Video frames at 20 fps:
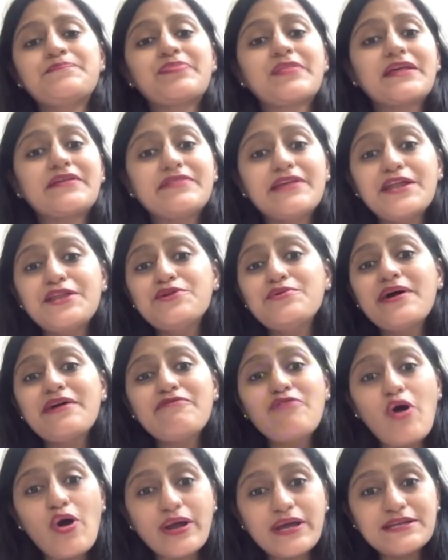Then you
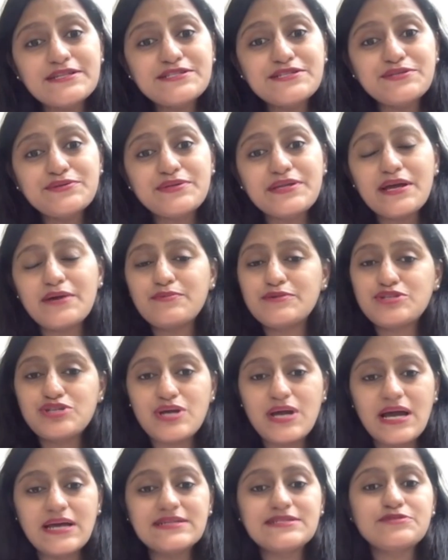have Hawkins urea, which
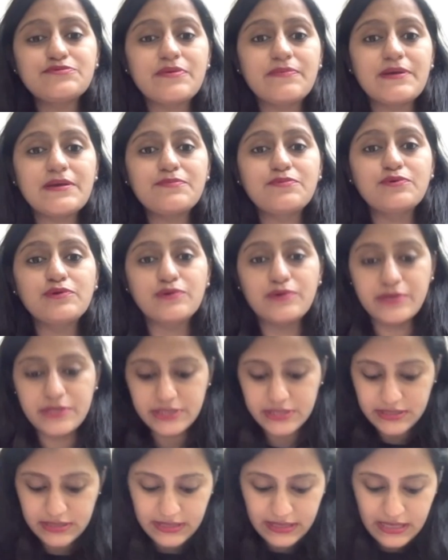has swimming pool
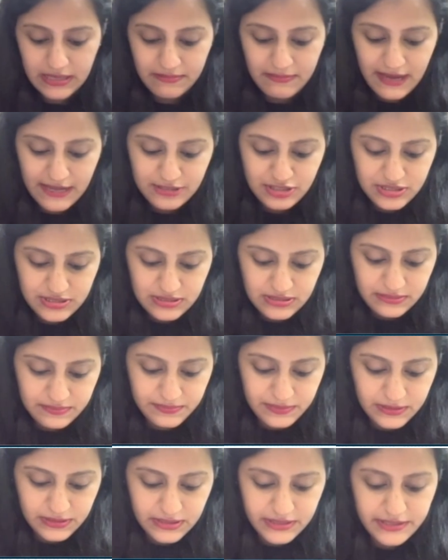odor. Imagine a
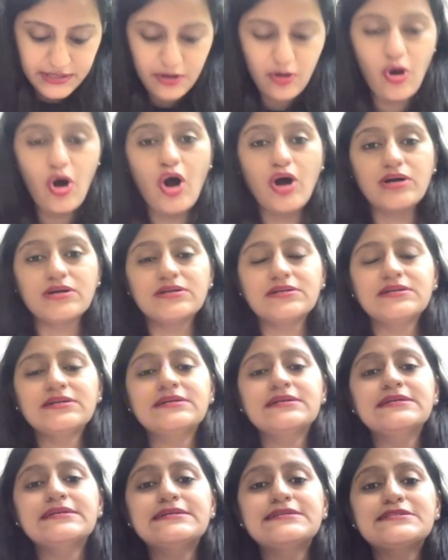bird hawk
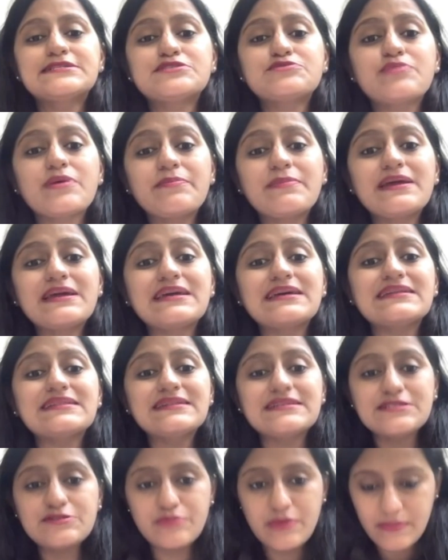swimming in
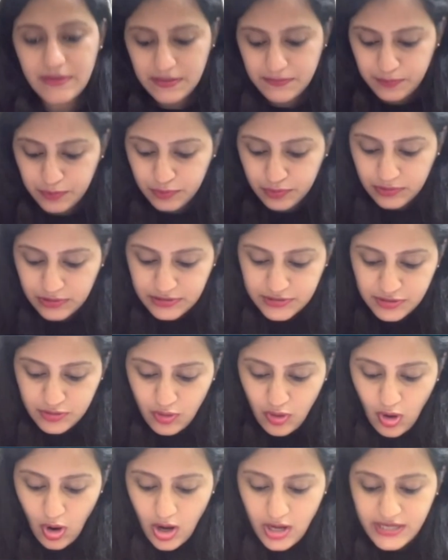the swimming pool.
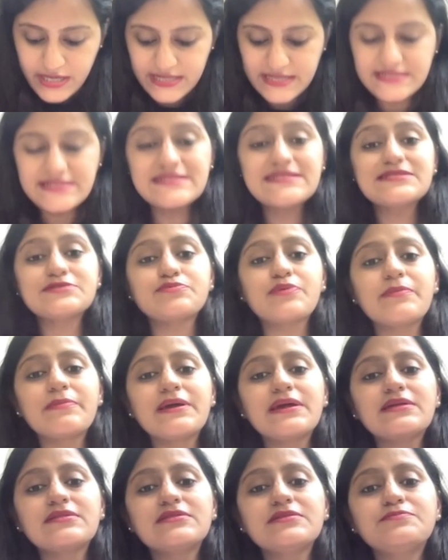So hawk is
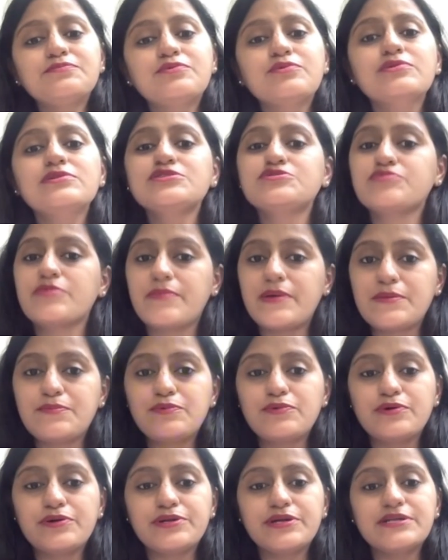swimming in the pool. Swimming
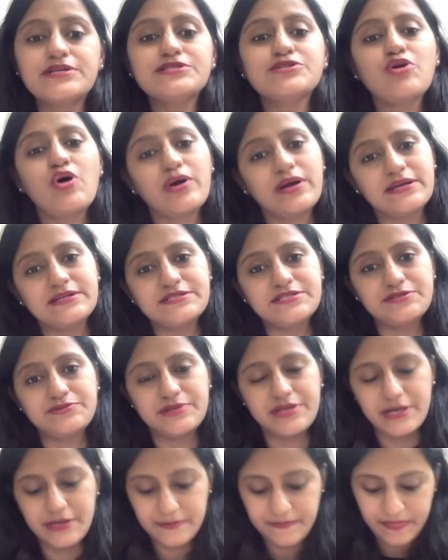pool odor is Hawkins
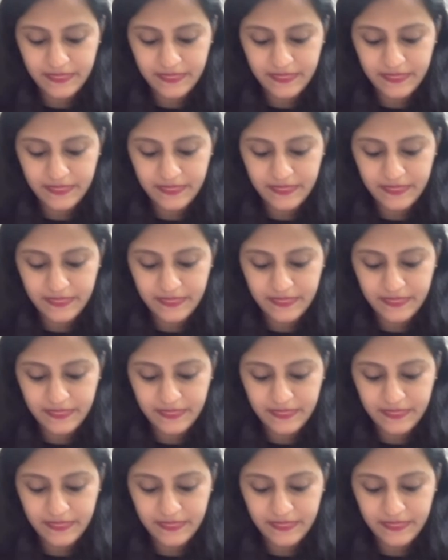urea.